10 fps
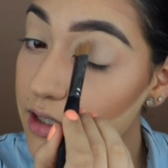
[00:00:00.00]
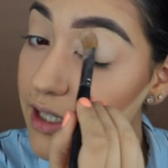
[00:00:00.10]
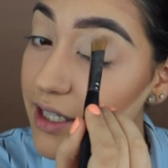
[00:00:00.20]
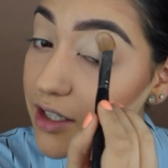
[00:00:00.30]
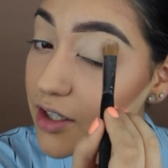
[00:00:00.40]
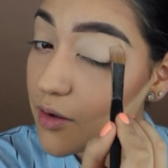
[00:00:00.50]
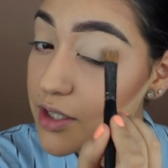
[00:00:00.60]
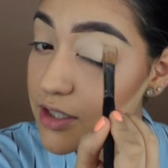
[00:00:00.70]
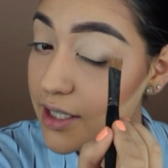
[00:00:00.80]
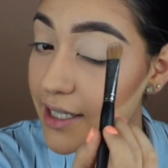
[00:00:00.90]
Like, you know, it
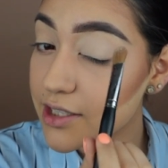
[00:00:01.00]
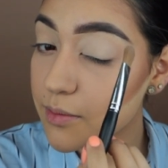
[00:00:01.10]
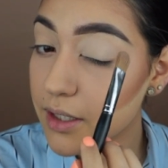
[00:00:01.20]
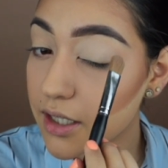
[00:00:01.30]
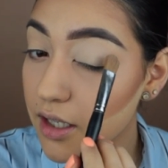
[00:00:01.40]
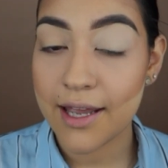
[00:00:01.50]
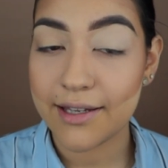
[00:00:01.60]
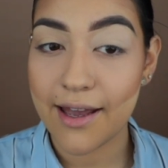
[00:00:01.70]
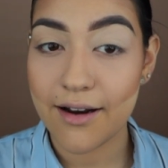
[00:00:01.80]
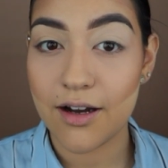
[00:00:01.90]
stuck out to me. I
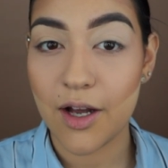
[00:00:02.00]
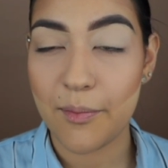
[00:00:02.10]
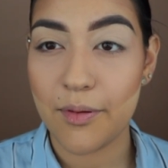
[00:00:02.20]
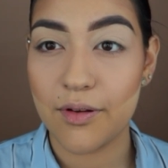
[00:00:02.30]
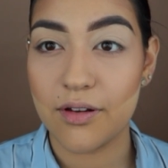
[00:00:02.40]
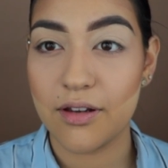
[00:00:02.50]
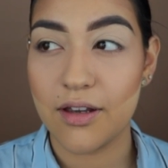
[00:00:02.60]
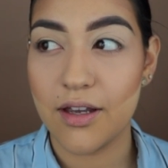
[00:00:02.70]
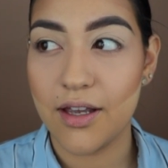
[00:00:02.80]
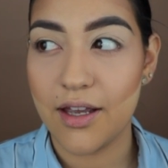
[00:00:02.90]
get up
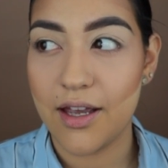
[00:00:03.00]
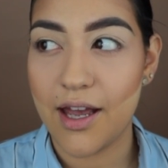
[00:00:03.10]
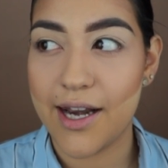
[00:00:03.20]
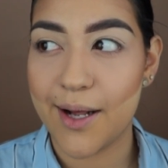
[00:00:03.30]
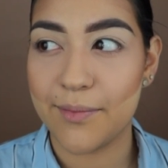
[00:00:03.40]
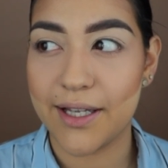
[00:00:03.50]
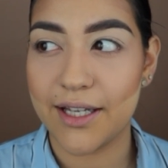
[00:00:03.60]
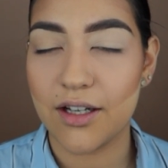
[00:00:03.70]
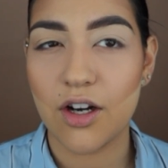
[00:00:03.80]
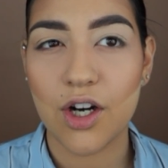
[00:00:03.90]
and I'm
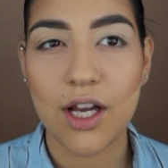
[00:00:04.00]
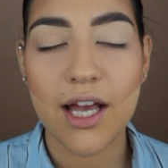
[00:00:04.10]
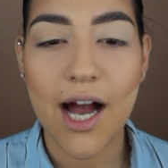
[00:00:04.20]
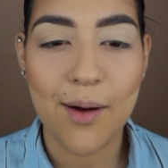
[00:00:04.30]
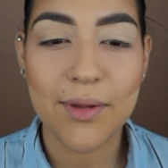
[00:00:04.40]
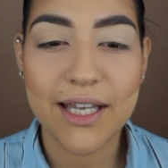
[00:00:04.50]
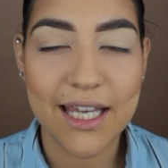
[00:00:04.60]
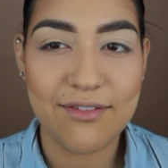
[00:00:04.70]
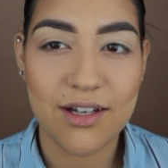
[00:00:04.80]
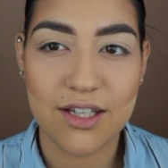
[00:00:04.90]
like, I'm like
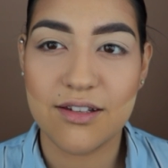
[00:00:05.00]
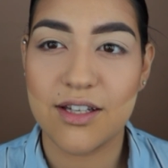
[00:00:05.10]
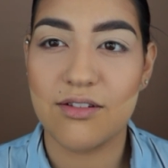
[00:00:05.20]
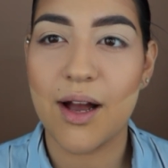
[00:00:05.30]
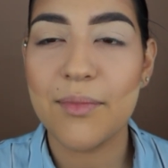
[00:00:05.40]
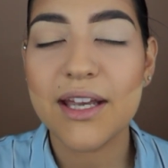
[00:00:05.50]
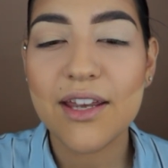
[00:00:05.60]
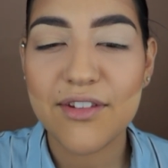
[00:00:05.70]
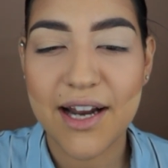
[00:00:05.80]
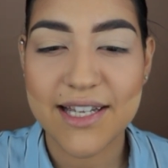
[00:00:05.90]
even
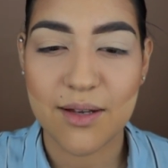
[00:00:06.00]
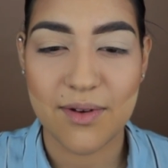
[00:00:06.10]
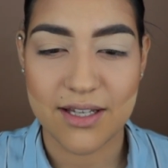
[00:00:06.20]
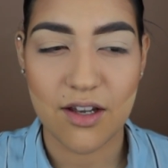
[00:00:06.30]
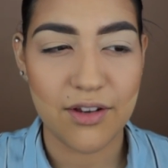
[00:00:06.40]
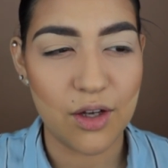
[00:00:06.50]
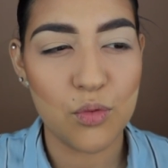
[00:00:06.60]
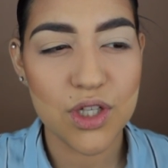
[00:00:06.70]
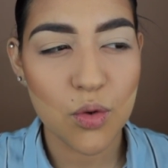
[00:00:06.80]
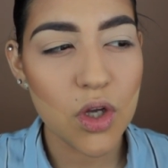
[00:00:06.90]
asking myself, like,
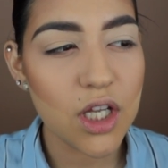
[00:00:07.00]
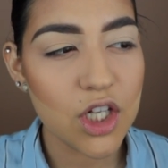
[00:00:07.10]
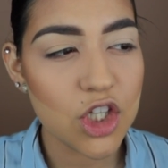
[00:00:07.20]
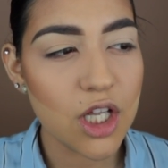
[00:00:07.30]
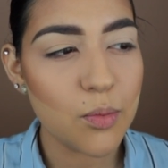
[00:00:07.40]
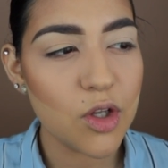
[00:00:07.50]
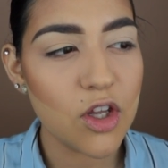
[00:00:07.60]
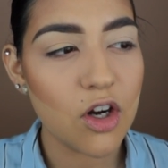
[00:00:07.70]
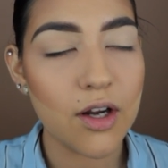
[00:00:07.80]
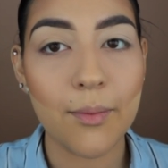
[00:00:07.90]
was it really $100 bill
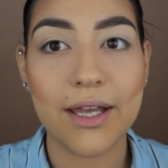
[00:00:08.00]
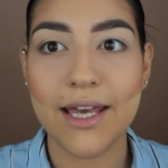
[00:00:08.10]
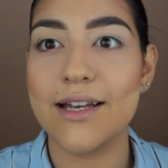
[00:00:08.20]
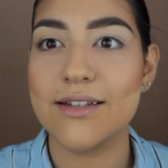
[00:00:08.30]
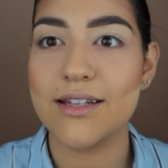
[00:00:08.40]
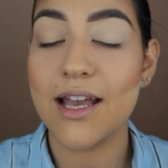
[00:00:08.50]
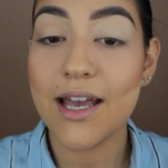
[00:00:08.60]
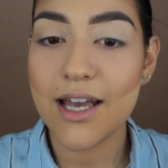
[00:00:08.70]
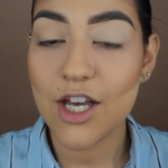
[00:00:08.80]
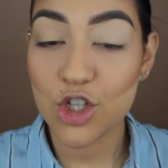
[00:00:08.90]
there? And I'm like, yes.
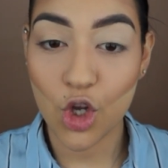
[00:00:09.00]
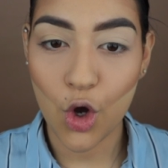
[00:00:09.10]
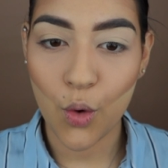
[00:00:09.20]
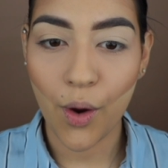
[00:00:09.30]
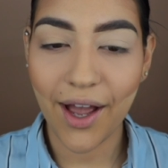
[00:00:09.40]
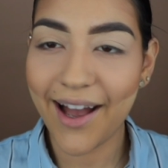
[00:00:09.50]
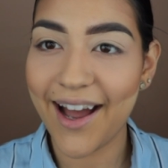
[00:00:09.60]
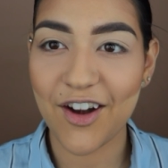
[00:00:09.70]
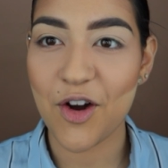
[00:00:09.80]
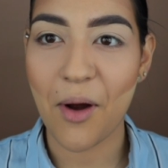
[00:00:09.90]
So I
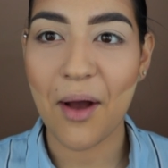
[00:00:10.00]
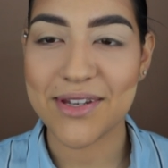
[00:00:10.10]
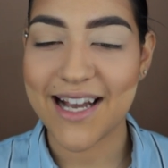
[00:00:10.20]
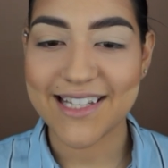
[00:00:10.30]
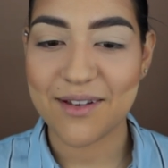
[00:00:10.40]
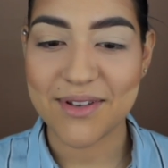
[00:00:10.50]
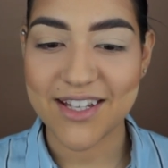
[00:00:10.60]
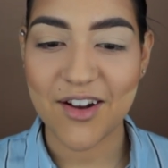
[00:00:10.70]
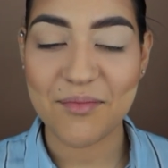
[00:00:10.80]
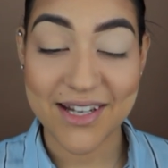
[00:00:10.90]
don't know why I was asking
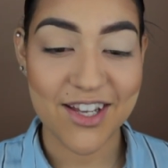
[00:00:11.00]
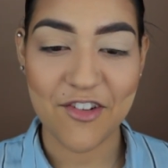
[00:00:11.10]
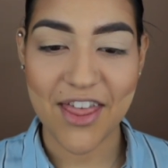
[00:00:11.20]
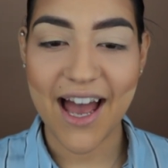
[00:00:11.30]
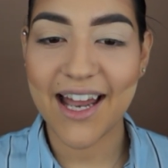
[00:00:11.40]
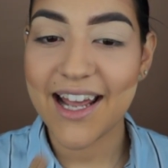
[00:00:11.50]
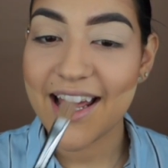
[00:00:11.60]
myself that.